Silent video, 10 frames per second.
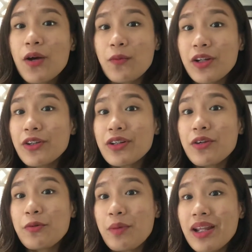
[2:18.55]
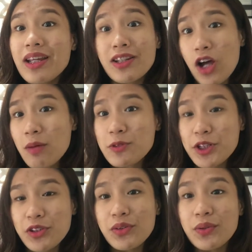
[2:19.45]
rather than remaining an
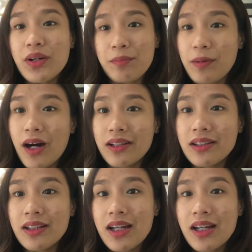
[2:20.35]
object to look upon.